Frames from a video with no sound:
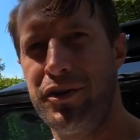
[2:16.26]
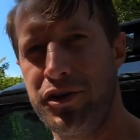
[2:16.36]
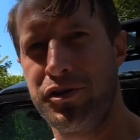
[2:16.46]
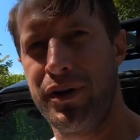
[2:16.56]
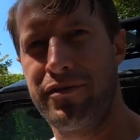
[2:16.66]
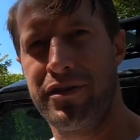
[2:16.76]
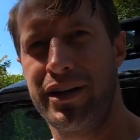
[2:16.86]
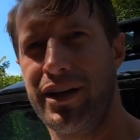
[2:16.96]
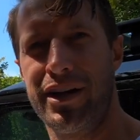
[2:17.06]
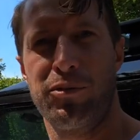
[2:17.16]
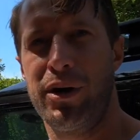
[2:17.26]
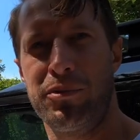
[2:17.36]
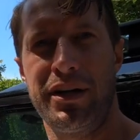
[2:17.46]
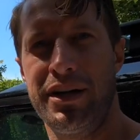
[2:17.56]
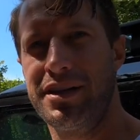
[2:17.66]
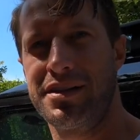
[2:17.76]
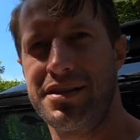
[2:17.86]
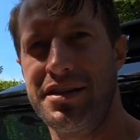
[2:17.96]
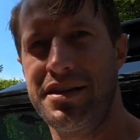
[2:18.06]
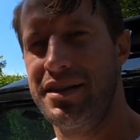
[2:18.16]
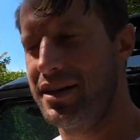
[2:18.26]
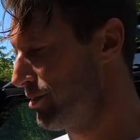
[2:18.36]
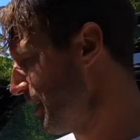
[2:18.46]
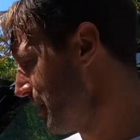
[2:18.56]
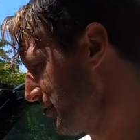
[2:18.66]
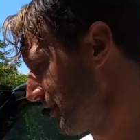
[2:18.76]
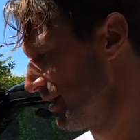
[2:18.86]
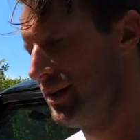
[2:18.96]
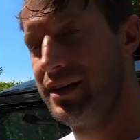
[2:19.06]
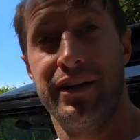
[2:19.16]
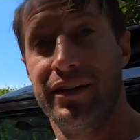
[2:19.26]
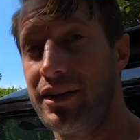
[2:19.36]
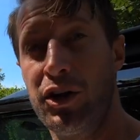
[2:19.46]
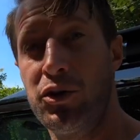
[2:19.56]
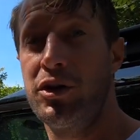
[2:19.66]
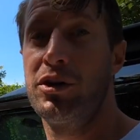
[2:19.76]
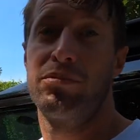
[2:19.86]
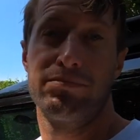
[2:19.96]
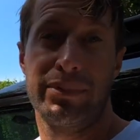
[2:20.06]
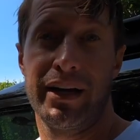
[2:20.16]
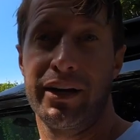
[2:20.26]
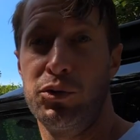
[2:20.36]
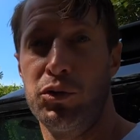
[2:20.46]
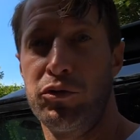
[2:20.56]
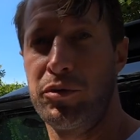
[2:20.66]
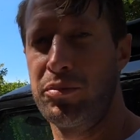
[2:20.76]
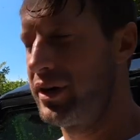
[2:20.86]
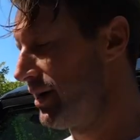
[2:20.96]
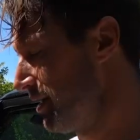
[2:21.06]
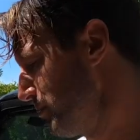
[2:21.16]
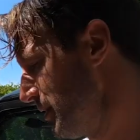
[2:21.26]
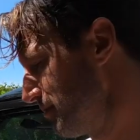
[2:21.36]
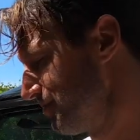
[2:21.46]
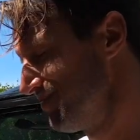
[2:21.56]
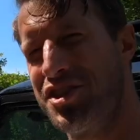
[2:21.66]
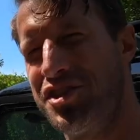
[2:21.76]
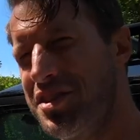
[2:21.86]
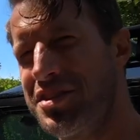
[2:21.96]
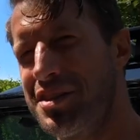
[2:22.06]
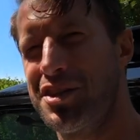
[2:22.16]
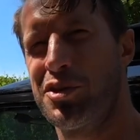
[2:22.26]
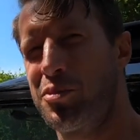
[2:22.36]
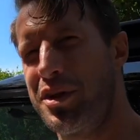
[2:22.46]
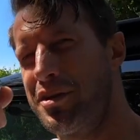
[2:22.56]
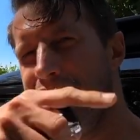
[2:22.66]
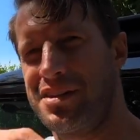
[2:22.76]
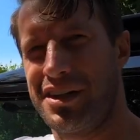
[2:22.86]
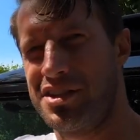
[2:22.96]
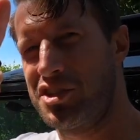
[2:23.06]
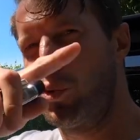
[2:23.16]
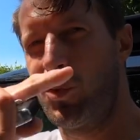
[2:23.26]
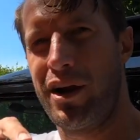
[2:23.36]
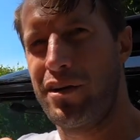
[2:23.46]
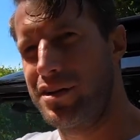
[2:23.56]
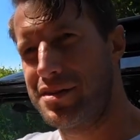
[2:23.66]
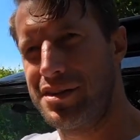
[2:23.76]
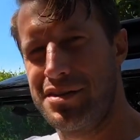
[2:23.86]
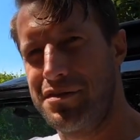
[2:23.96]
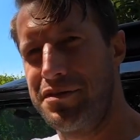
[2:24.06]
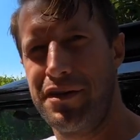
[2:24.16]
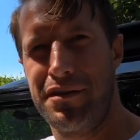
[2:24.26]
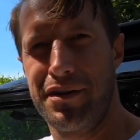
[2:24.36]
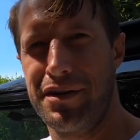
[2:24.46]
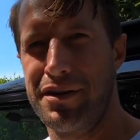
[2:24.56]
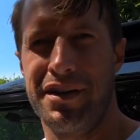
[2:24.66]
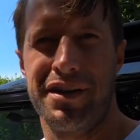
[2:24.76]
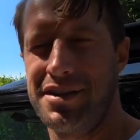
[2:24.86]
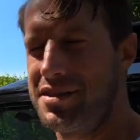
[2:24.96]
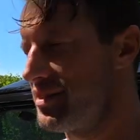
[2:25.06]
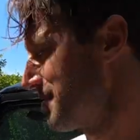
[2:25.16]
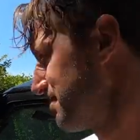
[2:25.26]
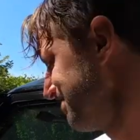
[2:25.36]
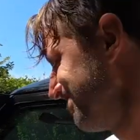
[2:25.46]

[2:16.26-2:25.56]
know, you're driving the car, why do we need to see a graphic? Logo, kind of cool for branding, but it's just a little weird. It's like a square that says Defender underneath. It's just,